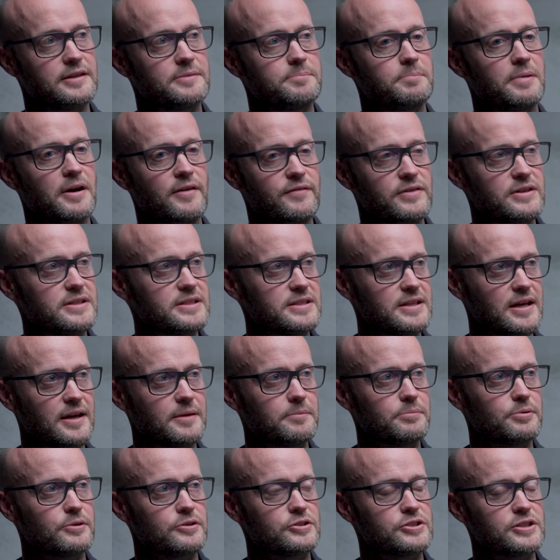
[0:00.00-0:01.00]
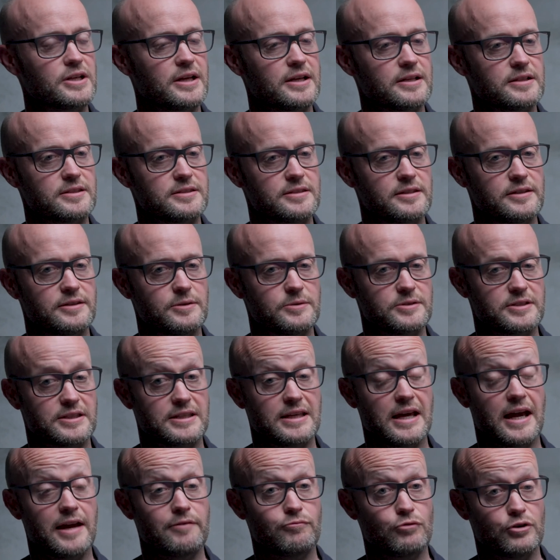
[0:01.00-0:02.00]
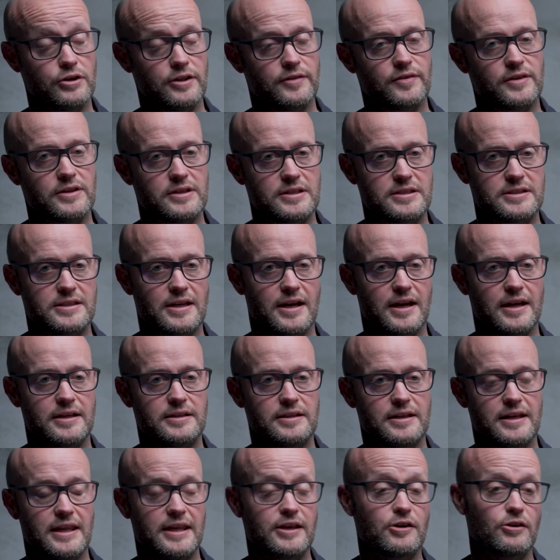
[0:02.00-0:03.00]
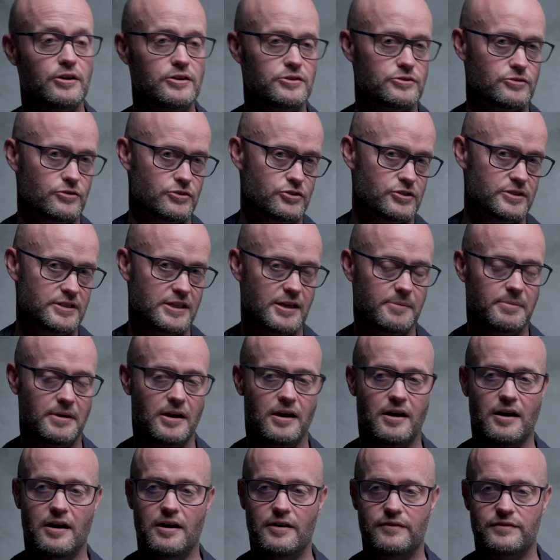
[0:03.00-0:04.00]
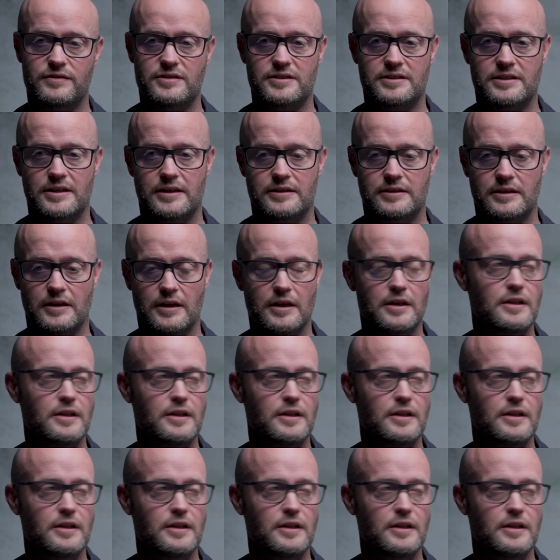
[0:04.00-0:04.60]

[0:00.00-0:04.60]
Part of a design project, and there was a guy running the design, and he got in touch on their behalf and said